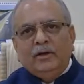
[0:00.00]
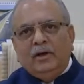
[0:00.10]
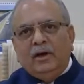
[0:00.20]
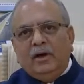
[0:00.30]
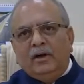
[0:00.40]

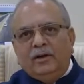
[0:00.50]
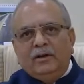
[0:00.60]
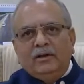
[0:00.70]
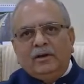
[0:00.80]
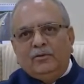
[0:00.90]
Earlier
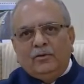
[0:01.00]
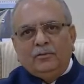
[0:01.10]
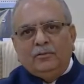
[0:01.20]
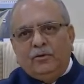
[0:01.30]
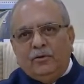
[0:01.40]
era was
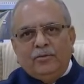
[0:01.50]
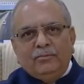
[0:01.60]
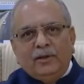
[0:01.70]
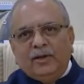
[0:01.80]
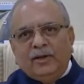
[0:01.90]
more of
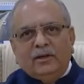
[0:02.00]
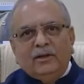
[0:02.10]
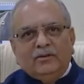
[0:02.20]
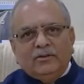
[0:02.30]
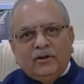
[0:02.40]

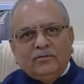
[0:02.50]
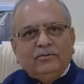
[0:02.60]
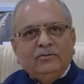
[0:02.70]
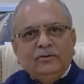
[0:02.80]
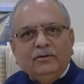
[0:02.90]
mechanical stuff.
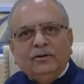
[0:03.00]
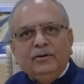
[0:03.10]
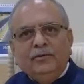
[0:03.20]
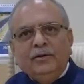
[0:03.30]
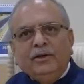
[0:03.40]
The
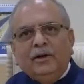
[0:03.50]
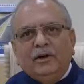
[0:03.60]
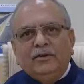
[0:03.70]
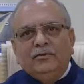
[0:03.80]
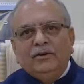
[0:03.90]
new
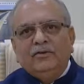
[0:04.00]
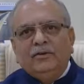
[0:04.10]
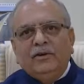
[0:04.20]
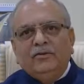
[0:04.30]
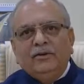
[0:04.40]
era we
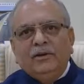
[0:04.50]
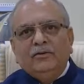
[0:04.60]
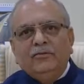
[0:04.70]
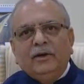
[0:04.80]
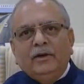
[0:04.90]
start
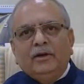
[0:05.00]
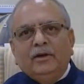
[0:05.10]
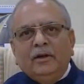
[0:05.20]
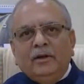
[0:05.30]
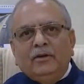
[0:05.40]
seeing where
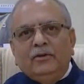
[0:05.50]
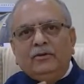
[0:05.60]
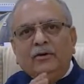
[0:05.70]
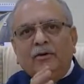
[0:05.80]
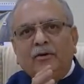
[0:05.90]

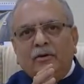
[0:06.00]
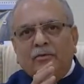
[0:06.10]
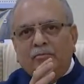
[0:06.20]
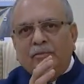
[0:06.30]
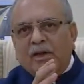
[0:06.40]
your
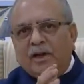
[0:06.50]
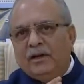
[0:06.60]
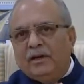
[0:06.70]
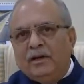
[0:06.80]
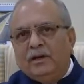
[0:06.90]

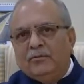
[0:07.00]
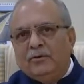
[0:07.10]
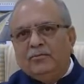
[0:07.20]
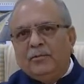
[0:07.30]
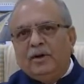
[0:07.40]
mechanical
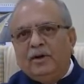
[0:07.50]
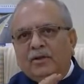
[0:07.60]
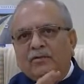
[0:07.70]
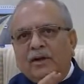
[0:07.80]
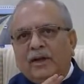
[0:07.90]
equipment
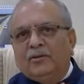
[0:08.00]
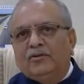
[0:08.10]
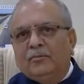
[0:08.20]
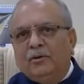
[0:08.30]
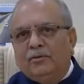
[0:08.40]
does X
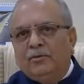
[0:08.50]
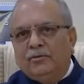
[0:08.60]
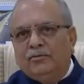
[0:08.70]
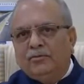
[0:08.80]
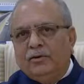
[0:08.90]
amount
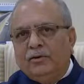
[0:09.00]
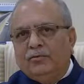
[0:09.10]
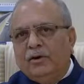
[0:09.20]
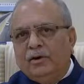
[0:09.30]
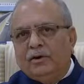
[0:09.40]
of work.